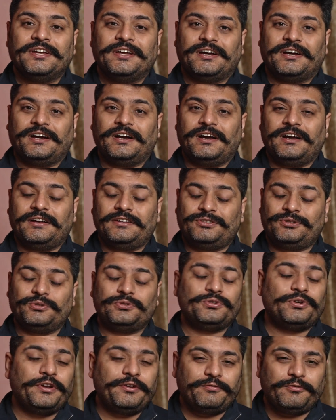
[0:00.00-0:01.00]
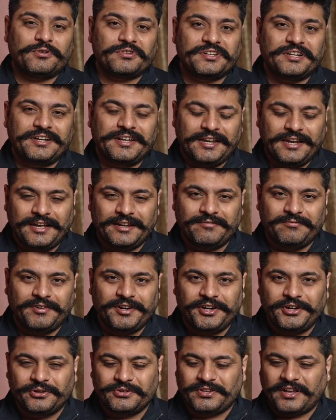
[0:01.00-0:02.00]
So sorry for the delay in
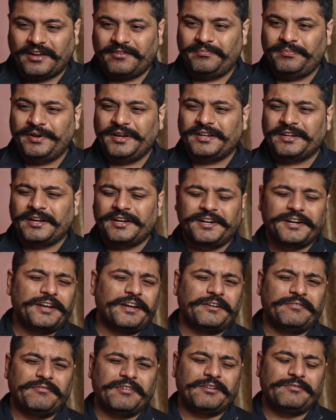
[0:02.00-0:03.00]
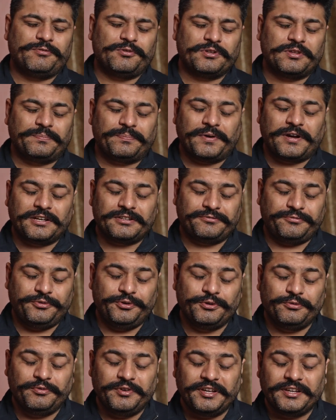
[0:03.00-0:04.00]
videos. I have been a little unwell for the past
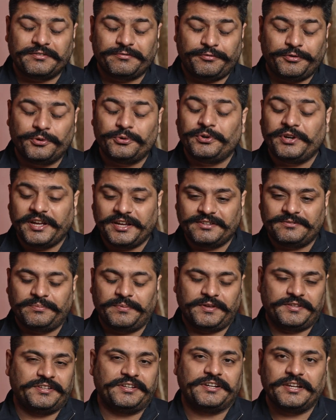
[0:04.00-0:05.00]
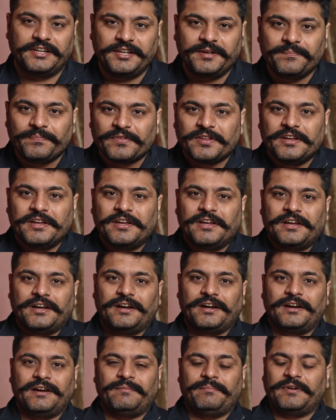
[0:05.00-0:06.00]
few days basically.
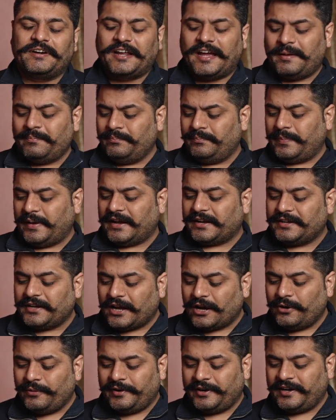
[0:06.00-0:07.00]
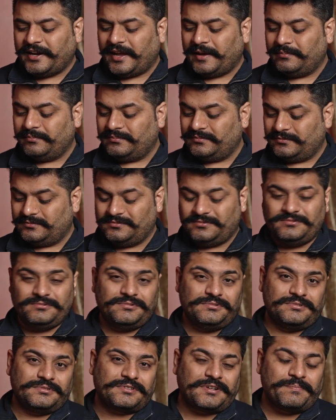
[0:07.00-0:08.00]
But I'm back now and I'm
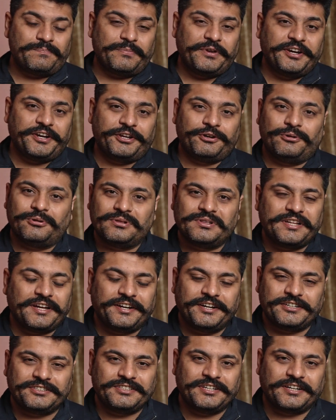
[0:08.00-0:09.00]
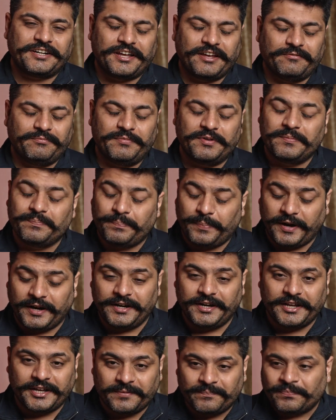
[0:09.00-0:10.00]
completing all the edits that I have been
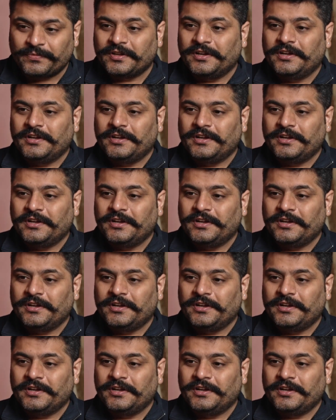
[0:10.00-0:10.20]
pending.